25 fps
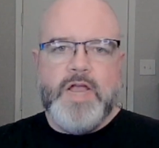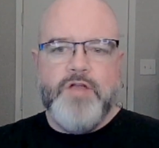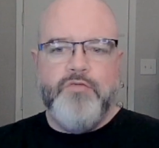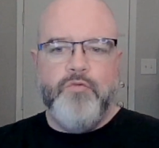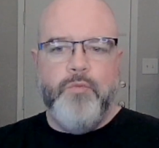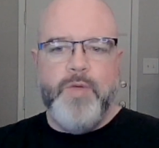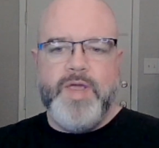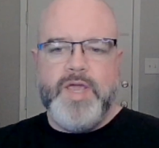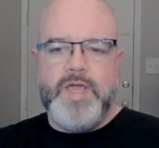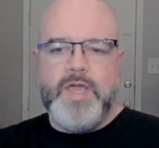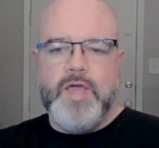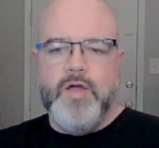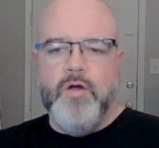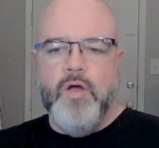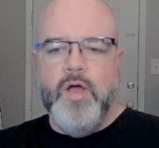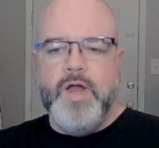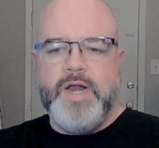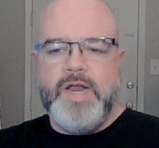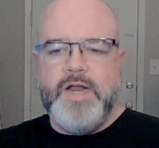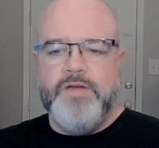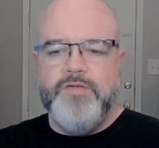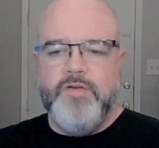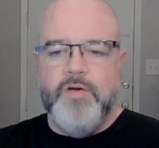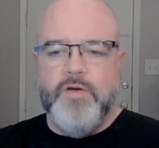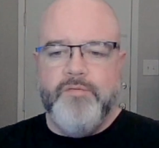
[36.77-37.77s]
Each week here
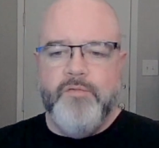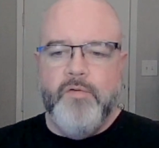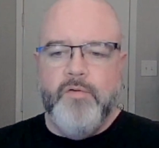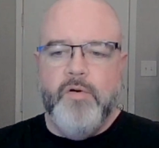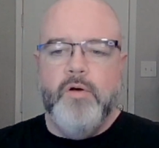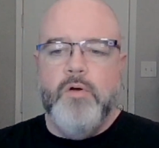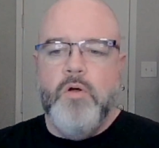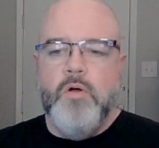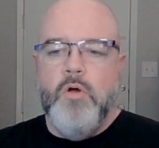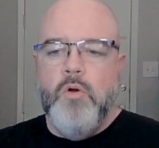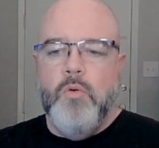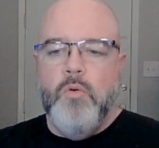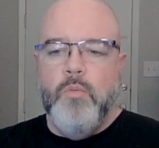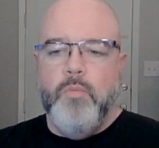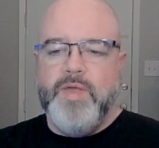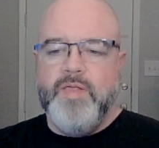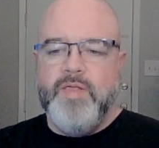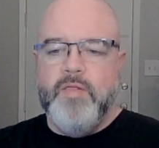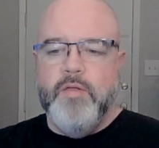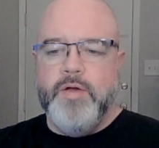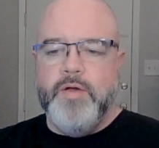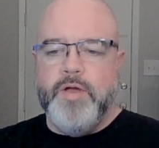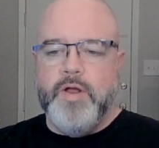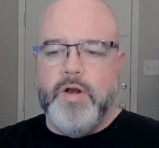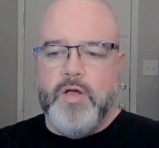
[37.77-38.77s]
on HFR,
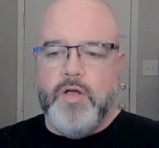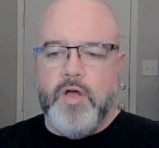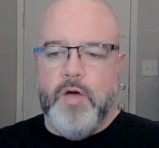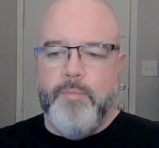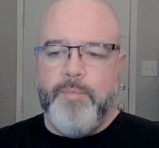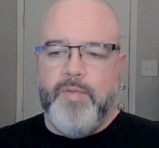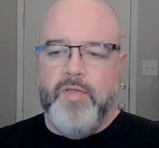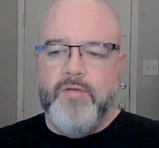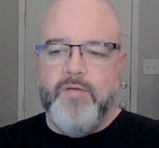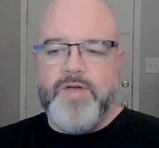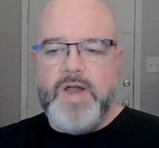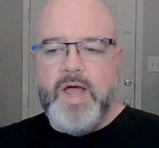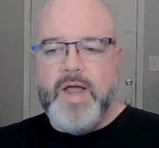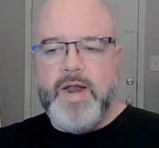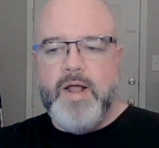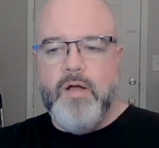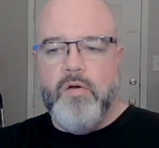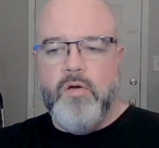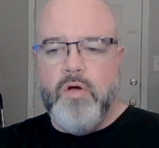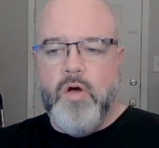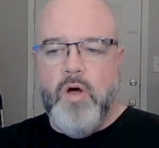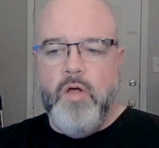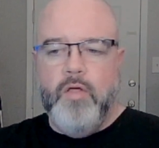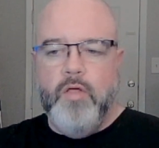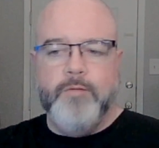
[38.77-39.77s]
we look at a couple of
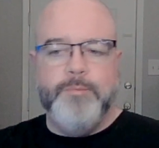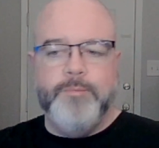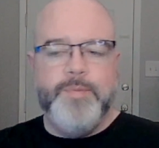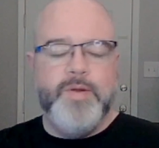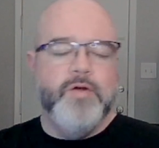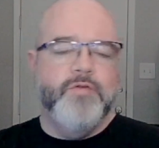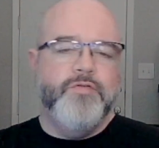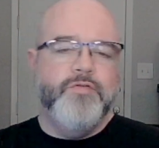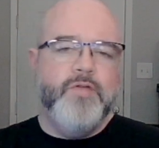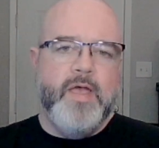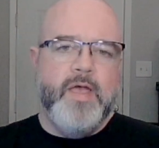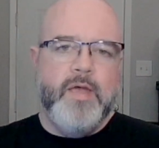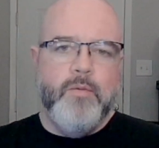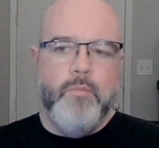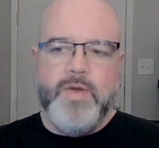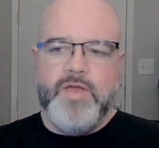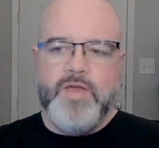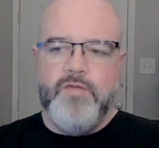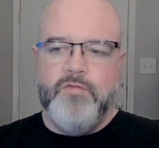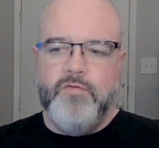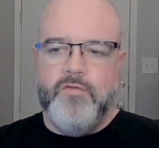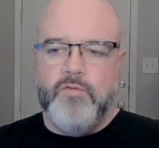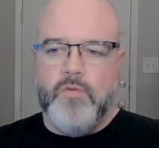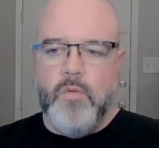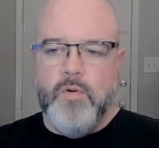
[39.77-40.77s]
non-alcoholic beers and
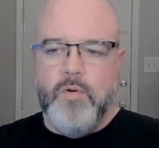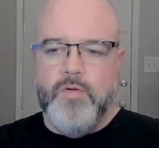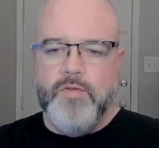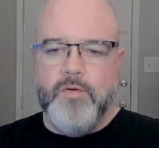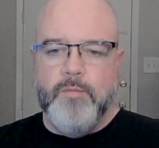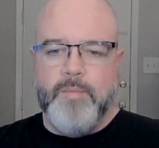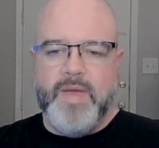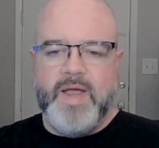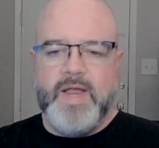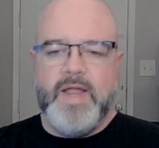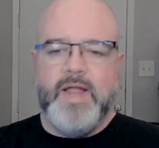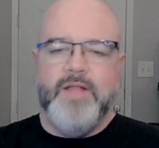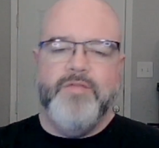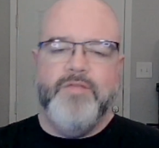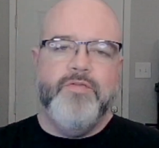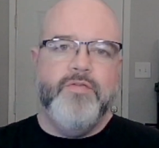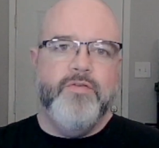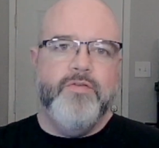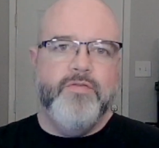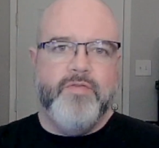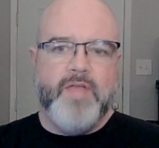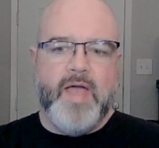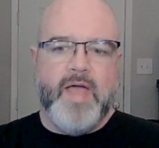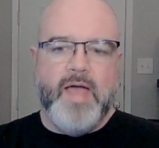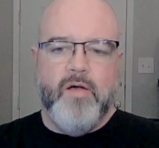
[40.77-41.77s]
we score them against
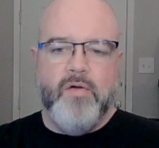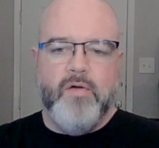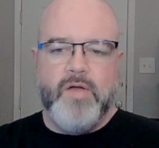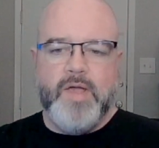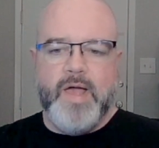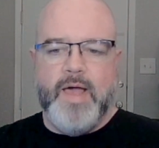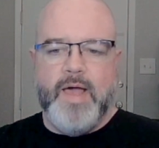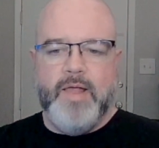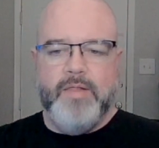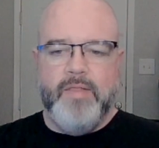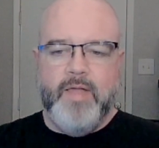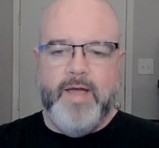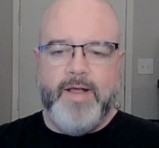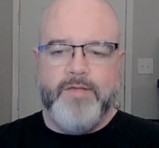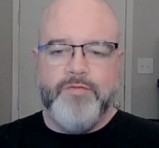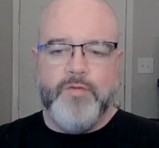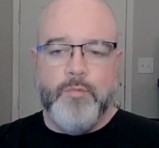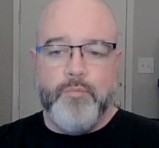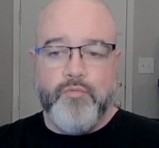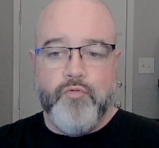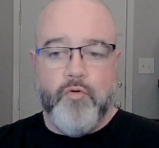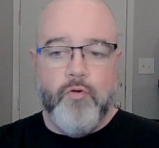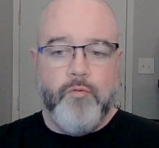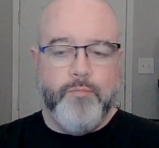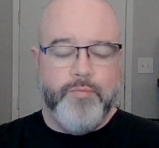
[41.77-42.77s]
the style guidelines
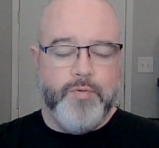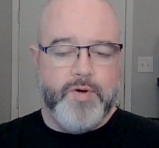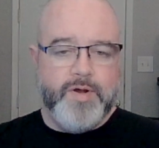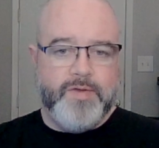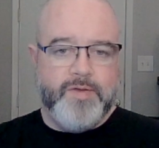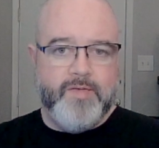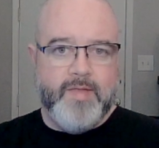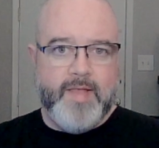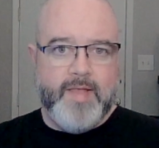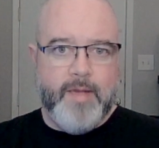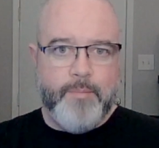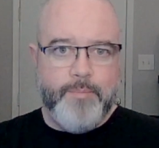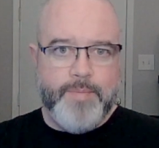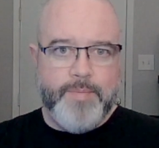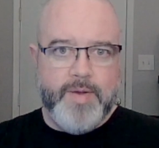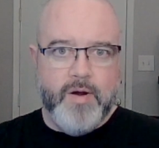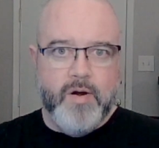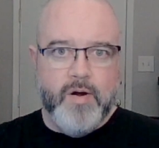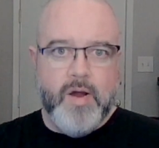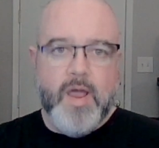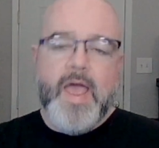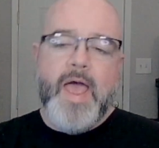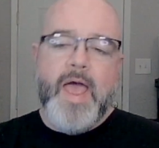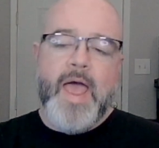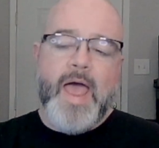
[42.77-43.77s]
appropriate to that
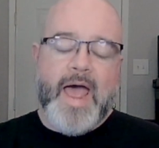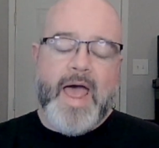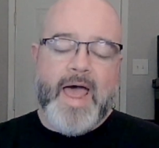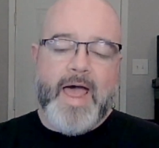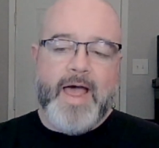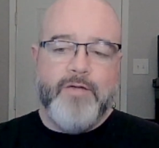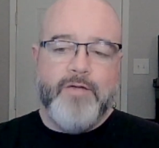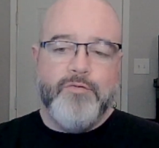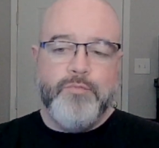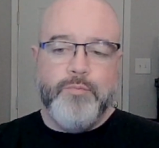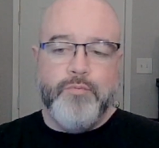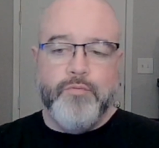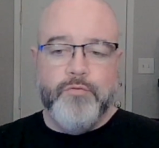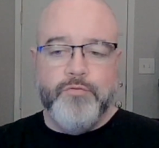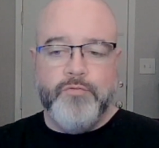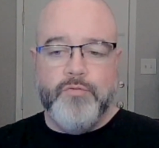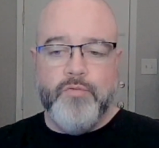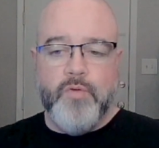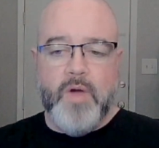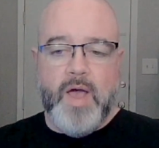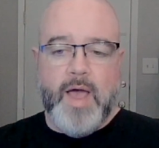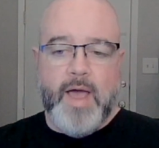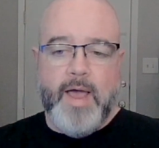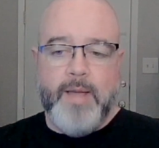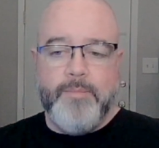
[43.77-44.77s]
beer as
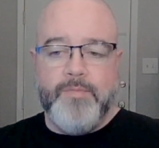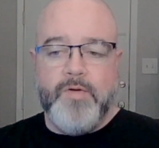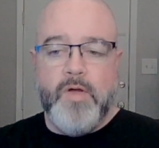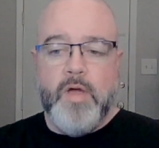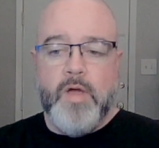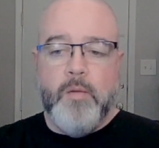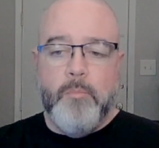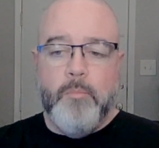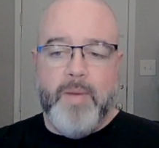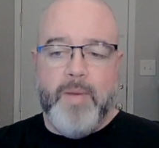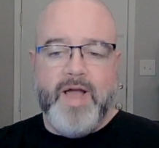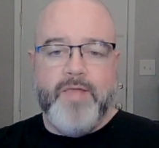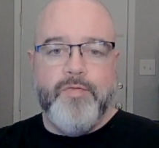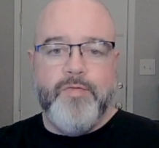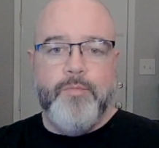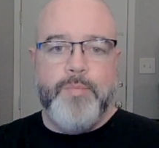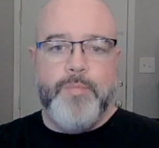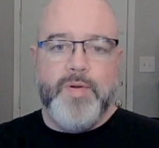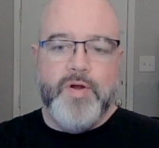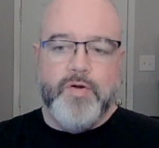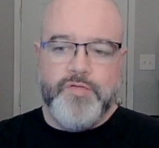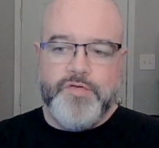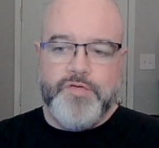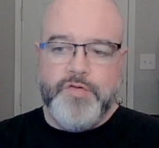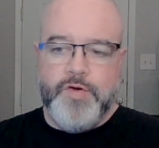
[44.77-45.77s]
prescribed by the
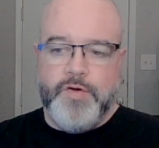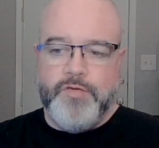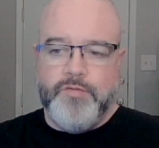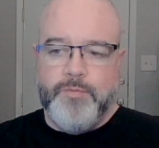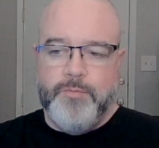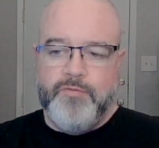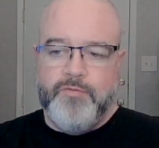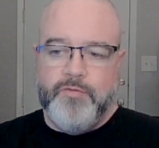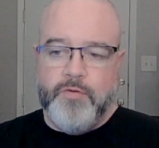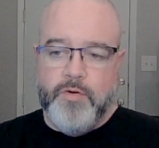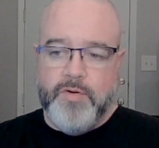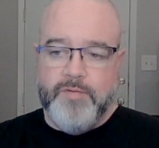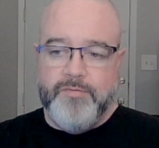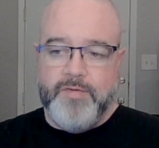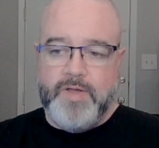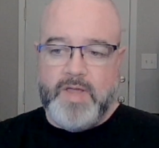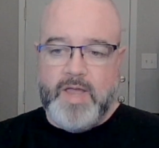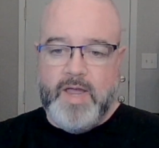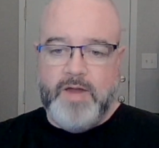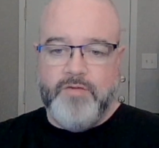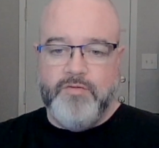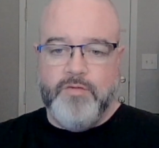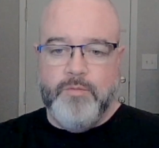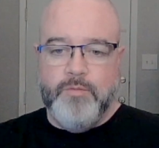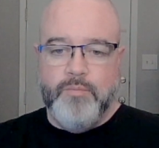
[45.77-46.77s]
Beer Judge
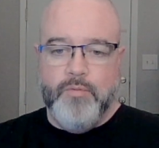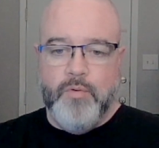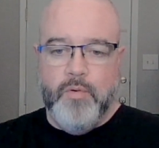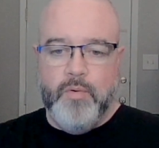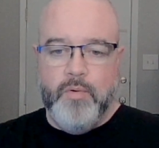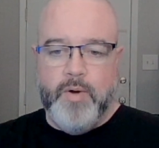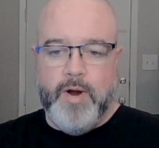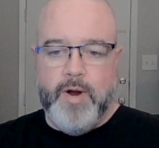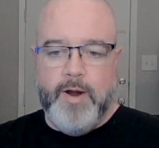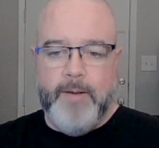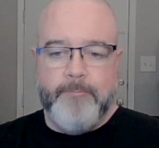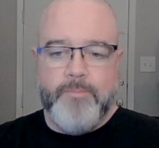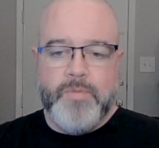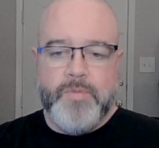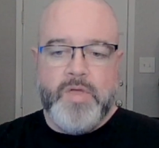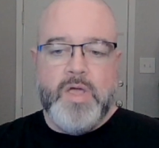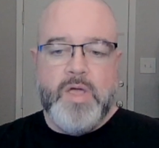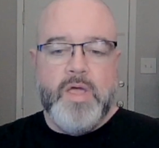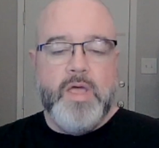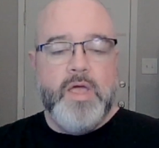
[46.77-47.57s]
Certification Program.